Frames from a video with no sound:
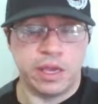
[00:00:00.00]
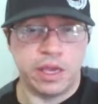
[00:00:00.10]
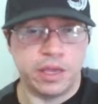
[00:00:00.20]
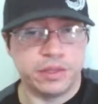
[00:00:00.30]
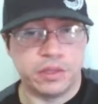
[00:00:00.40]

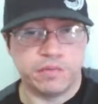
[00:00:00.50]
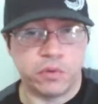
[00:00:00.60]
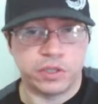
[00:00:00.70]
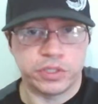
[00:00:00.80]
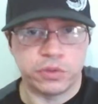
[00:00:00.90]
And of
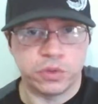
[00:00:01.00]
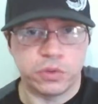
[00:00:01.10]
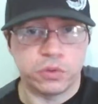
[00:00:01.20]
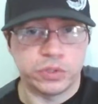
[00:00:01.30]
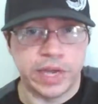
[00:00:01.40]
course it'll
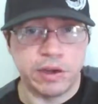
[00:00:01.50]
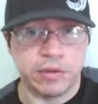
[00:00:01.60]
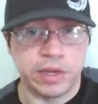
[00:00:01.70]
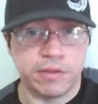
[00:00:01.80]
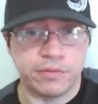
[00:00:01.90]
cool
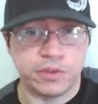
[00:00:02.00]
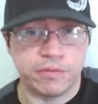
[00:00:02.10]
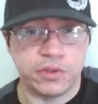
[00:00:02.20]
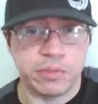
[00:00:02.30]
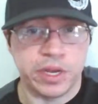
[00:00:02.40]
down after
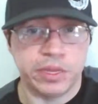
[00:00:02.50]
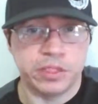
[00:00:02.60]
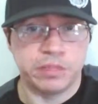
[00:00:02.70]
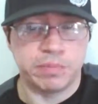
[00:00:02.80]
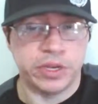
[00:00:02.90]
a few
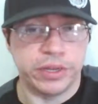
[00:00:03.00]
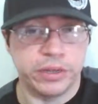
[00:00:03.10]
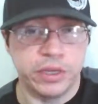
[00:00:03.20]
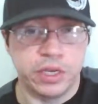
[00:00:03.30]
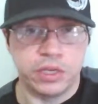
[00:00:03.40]
minutes, but
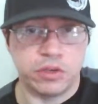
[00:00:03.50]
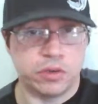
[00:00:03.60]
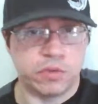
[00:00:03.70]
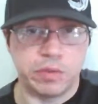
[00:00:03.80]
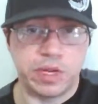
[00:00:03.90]
you
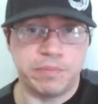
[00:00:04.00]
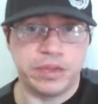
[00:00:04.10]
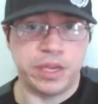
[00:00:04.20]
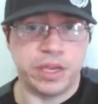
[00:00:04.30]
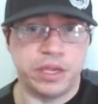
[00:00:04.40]
could warm it up
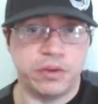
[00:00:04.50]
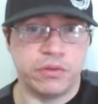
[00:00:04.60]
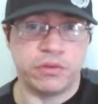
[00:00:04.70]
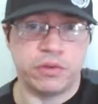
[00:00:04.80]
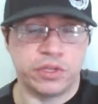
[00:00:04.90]
again,
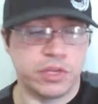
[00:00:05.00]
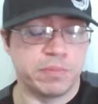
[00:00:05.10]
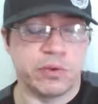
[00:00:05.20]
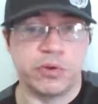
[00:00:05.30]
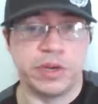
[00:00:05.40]
or you
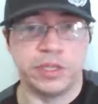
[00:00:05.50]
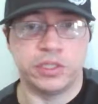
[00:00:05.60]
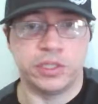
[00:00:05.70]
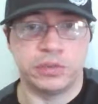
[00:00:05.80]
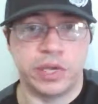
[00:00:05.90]
could pour it
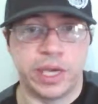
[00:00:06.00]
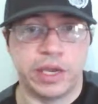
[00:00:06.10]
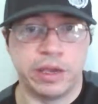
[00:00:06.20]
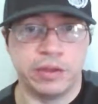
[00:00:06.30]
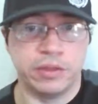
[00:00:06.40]
into
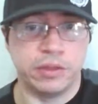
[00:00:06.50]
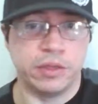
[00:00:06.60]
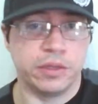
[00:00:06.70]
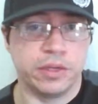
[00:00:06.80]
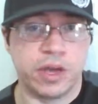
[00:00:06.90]
a
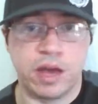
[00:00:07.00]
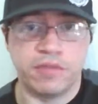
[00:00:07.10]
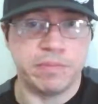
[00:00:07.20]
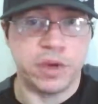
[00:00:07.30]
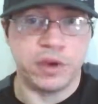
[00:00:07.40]

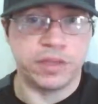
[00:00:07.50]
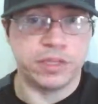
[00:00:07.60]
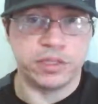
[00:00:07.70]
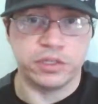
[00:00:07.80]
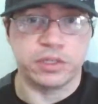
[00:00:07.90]
coffee mug
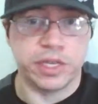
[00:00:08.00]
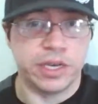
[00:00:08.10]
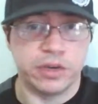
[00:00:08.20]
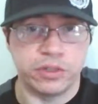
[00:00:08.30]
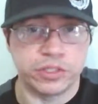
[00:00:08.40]
that's
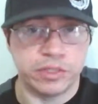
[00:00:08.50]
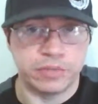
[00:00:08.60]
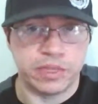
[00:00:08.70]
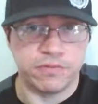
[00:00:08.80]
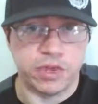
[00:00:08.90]
insulated or
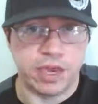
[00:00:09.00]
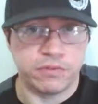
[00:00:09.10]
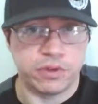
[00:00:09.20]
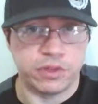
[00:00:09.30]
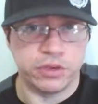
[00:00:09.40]
something if you
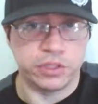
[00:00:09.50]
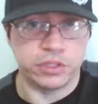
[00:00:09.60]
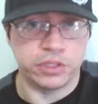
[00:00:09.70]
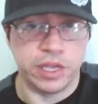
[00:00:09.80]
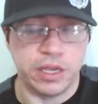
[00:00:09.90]
have one of those
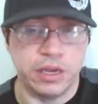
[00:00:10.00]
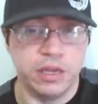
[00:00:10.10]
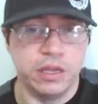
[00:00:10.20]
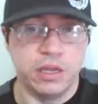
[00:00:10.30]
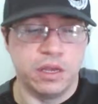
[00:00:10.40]
instead.
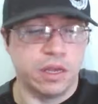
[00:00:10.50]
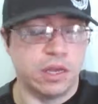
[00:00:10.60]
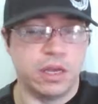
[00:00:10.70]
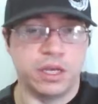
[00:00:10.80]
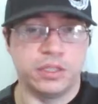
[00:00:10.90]

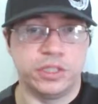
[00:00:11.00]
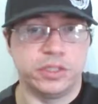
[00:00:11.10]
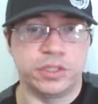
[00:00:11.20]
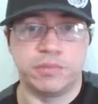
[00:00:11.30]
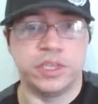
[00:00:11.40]

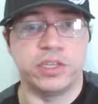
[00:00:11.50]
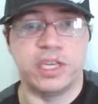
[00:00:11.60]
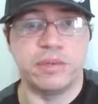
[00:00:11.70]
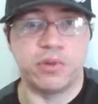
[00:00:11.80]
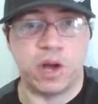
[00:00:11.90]
Just something to
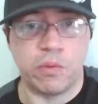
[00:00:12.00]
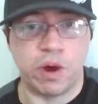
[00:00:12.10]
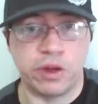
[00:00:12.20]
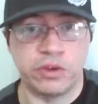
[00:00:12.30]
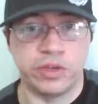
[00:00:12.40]
keep your hot
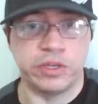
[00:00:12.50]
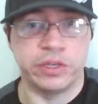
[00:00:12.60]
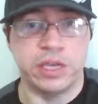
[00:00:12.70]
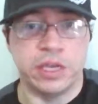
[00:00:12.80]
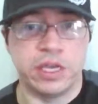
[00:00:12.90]
water
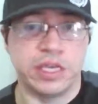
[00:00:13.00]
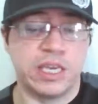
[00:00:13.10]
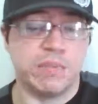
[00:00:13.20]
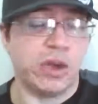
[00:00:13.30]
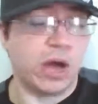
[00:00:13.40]
in and
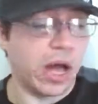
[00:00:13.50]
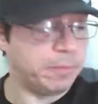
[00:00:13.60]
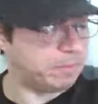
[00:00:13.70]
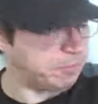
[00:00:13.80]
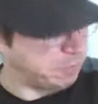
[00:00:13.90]
keep it hot.